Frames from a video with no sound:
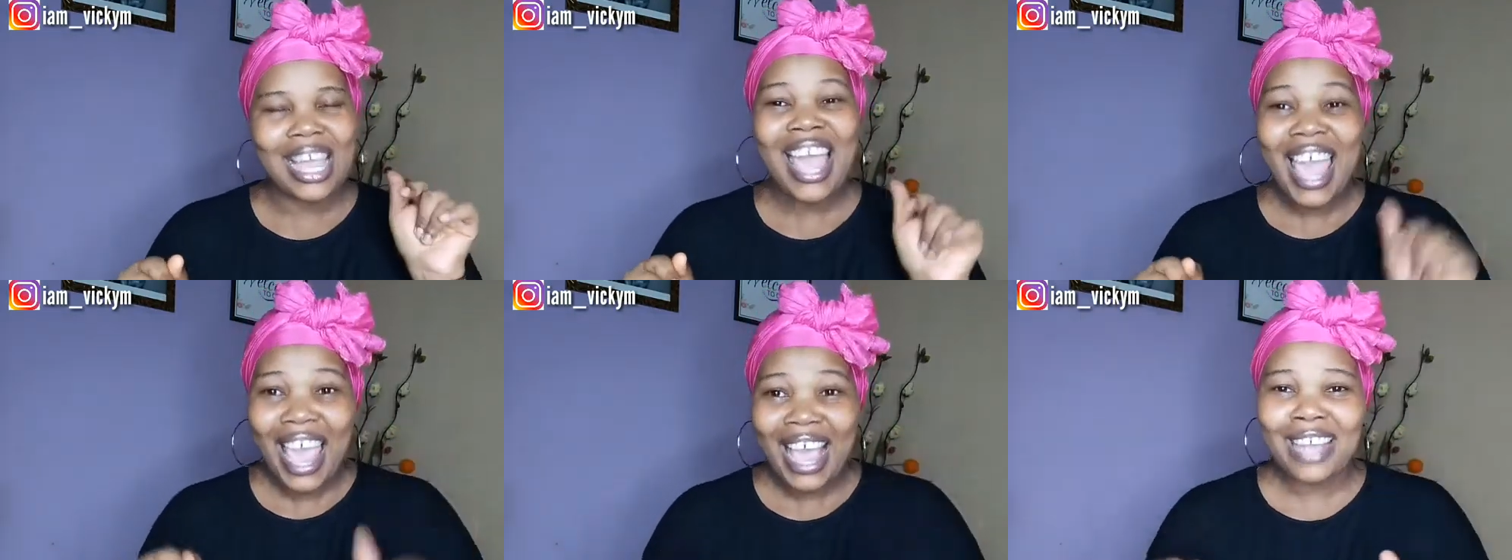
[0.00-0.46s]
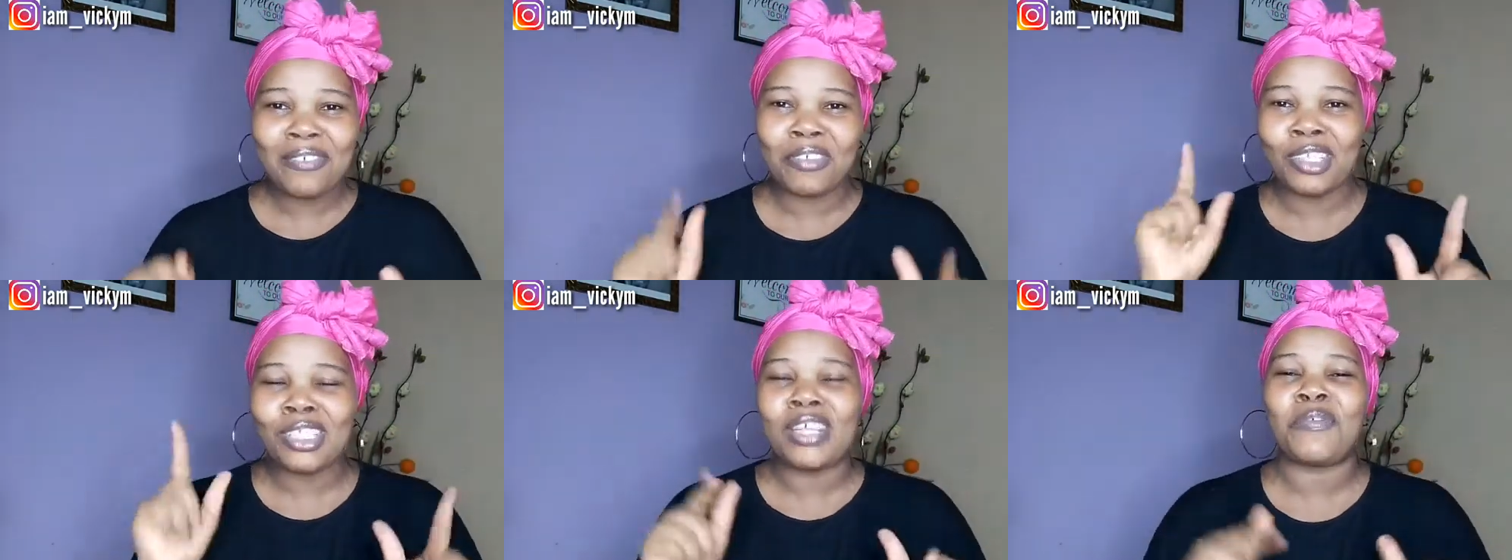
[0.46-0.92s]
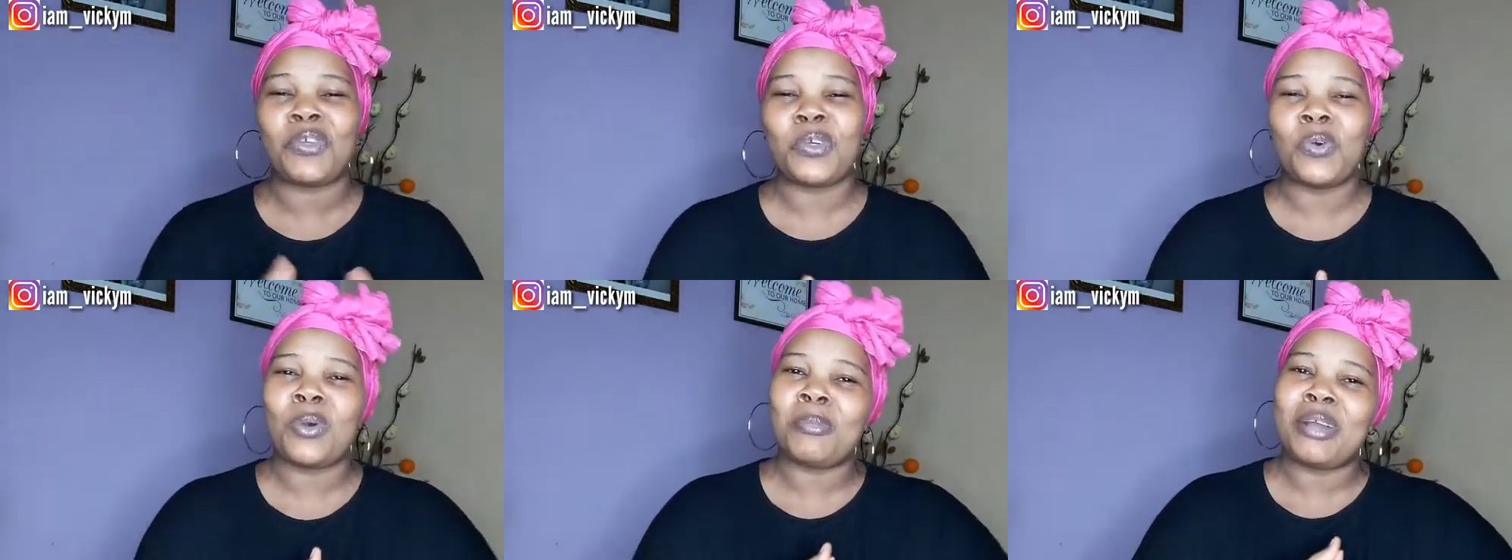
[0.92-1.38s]
And for those of you
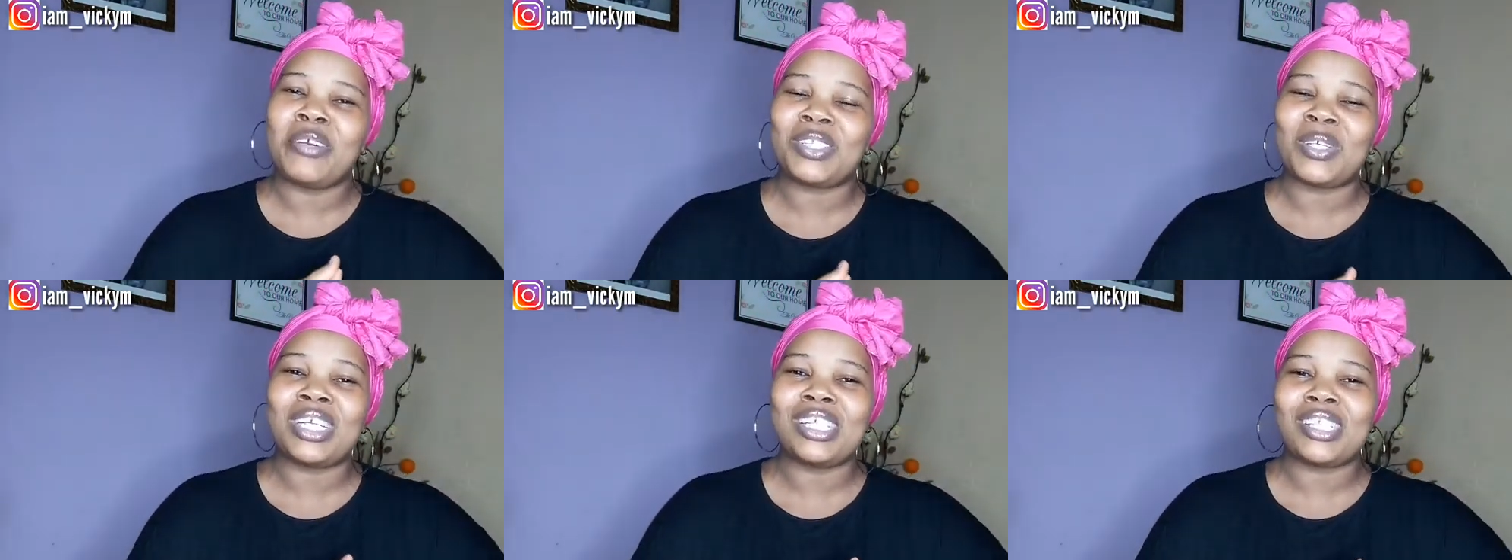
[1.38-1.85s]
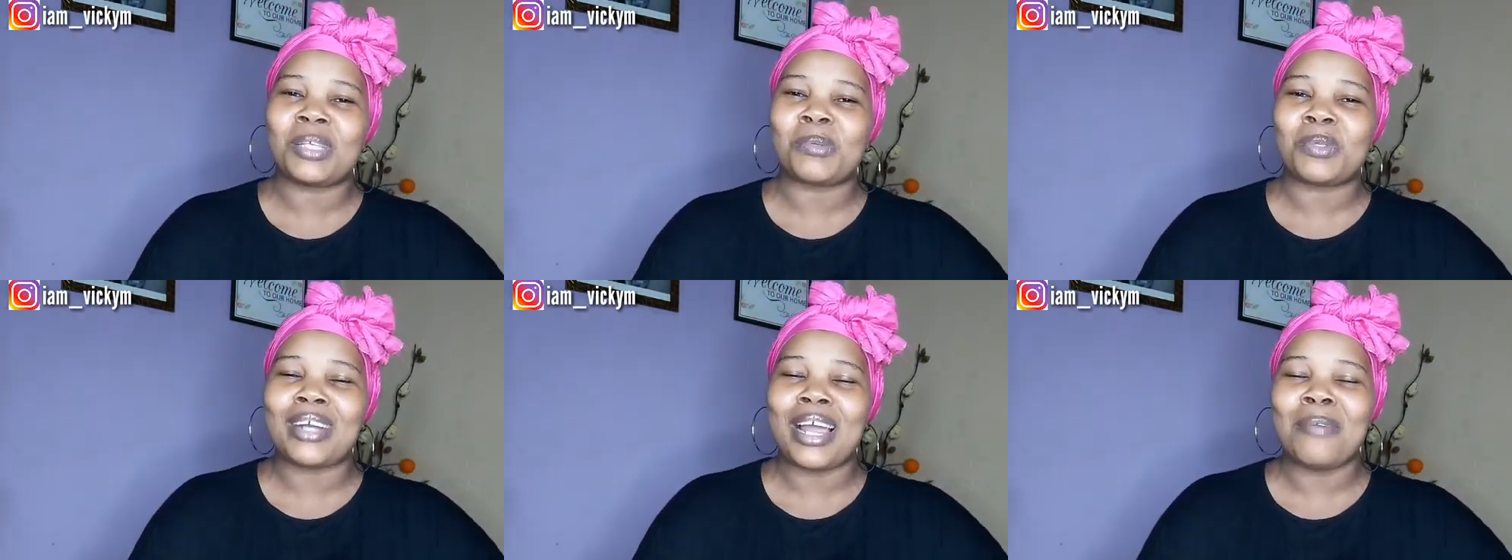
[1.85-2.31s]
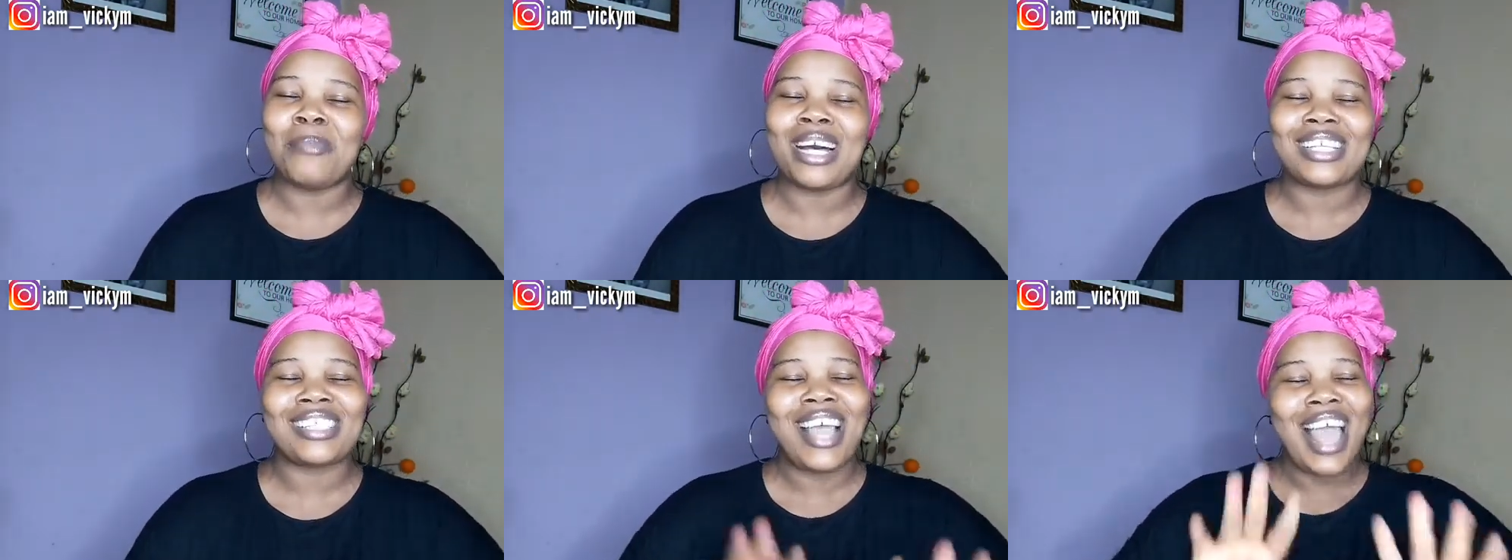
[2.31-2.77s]
who are my returning
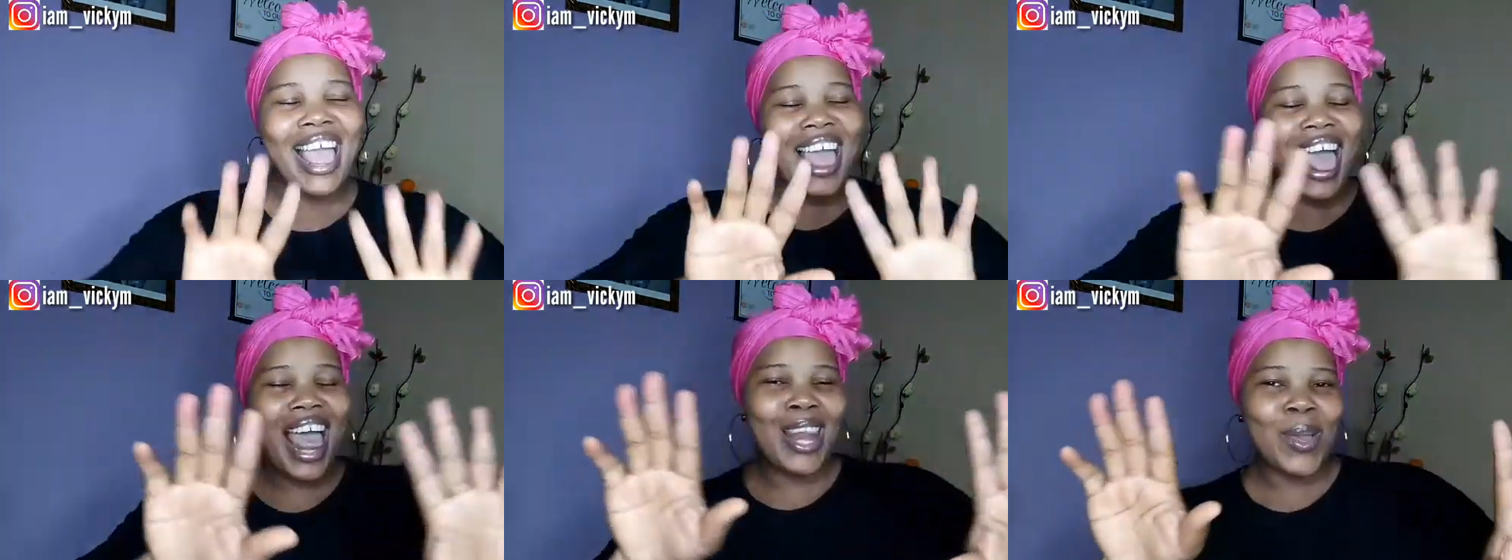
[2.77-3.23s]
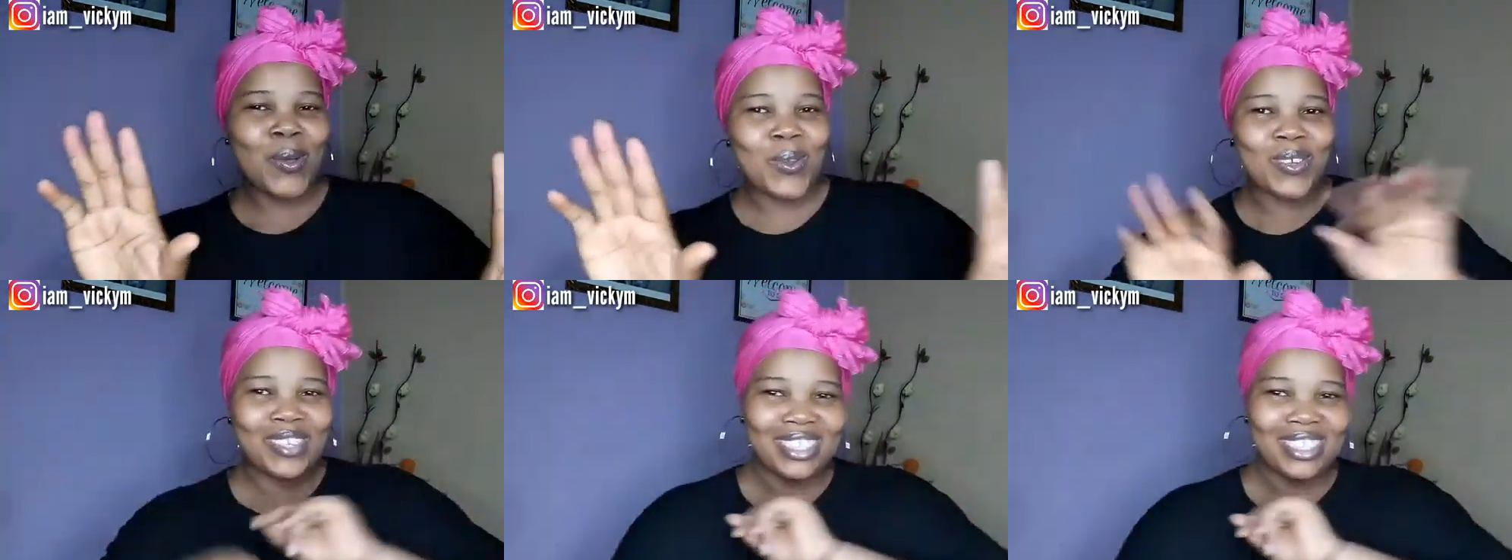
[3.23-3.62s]
subscribers, hello,